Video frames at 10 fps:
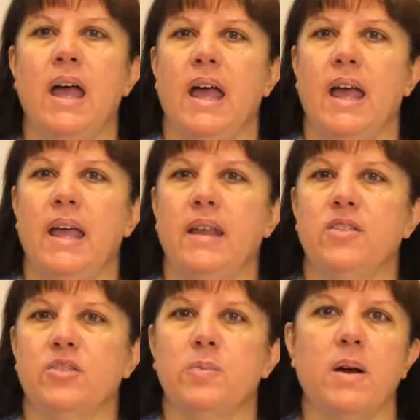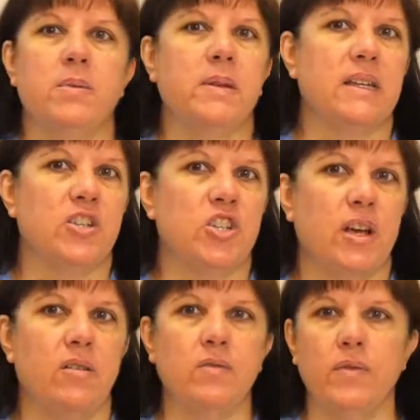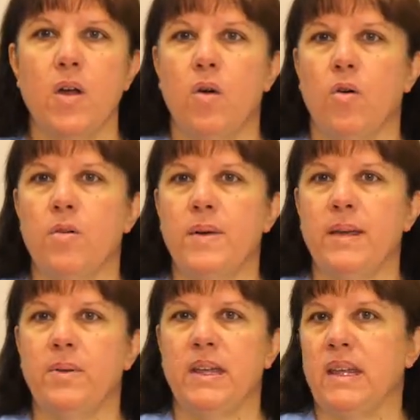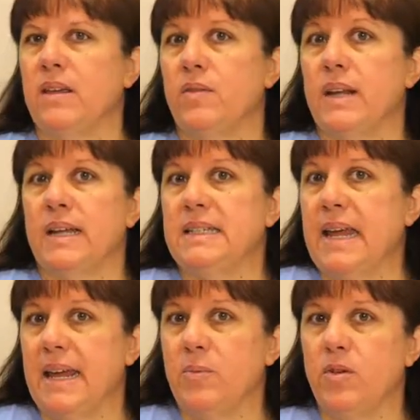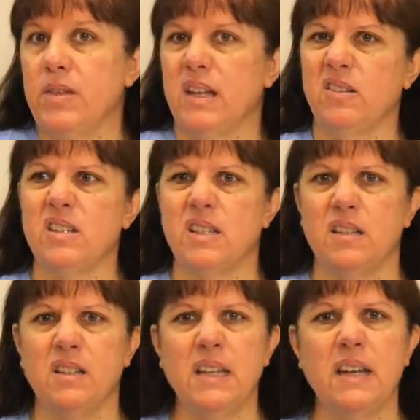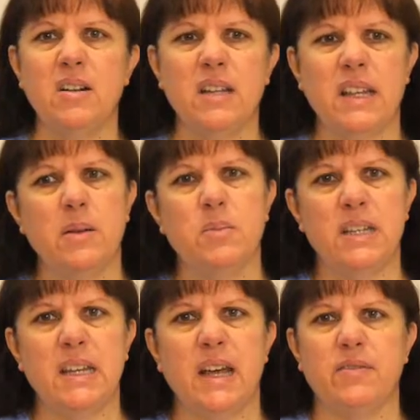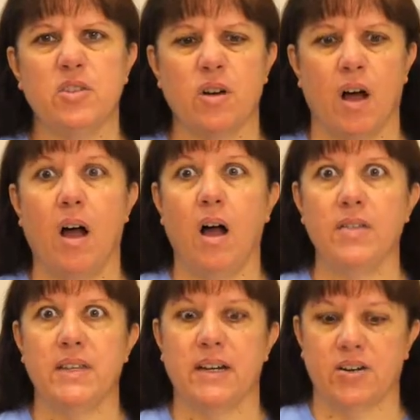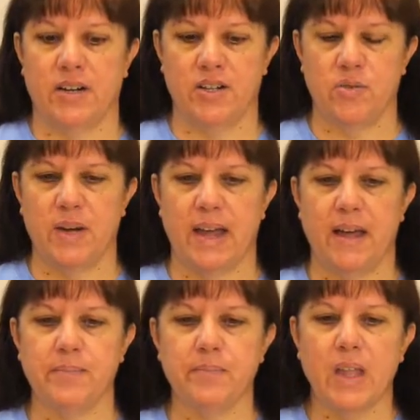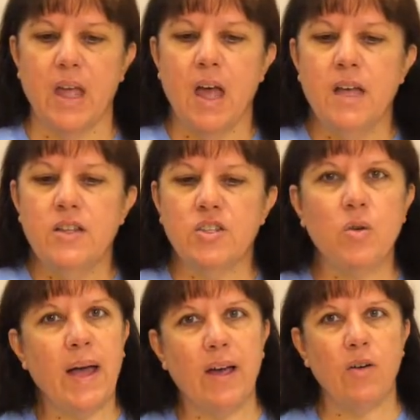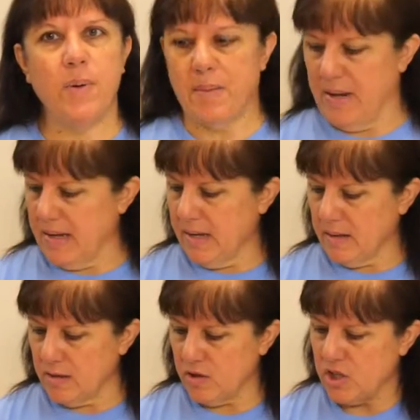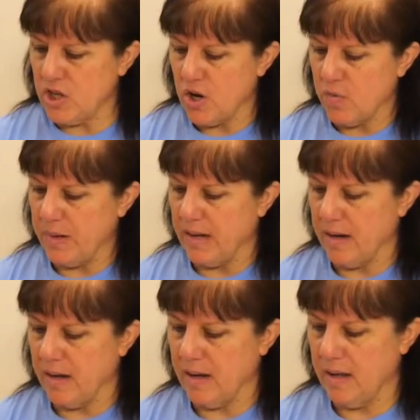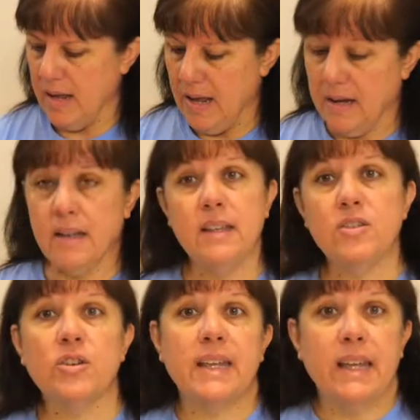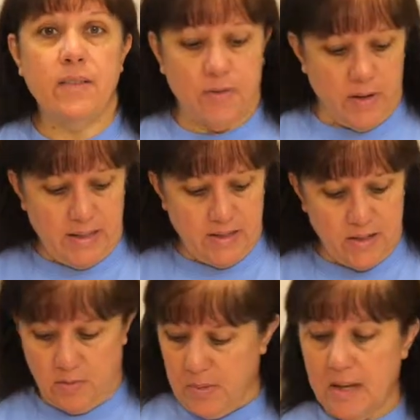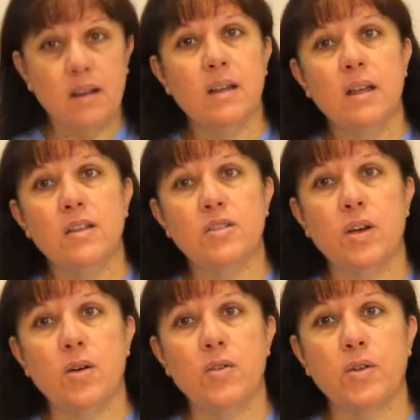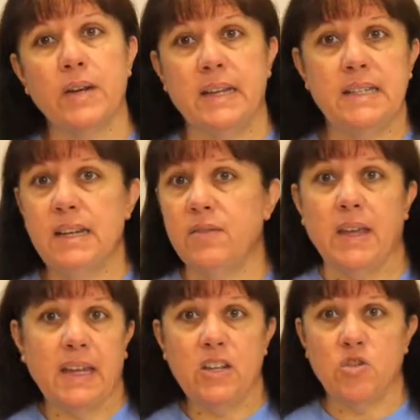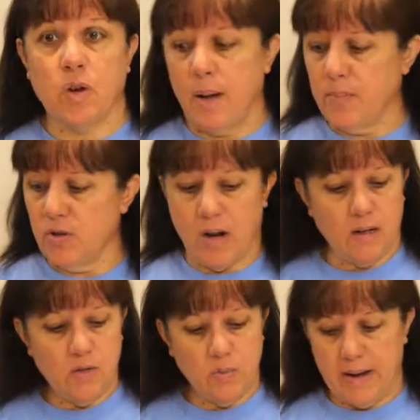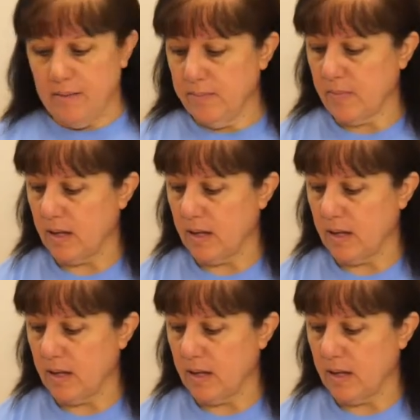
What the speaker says: And there's probably a shelf or maybe even a table that looks a little empty after all the decoration we had. So how about making little snowmen? Now these are kid-friendly snowmen, so they're easy if they get dropped or knocked around.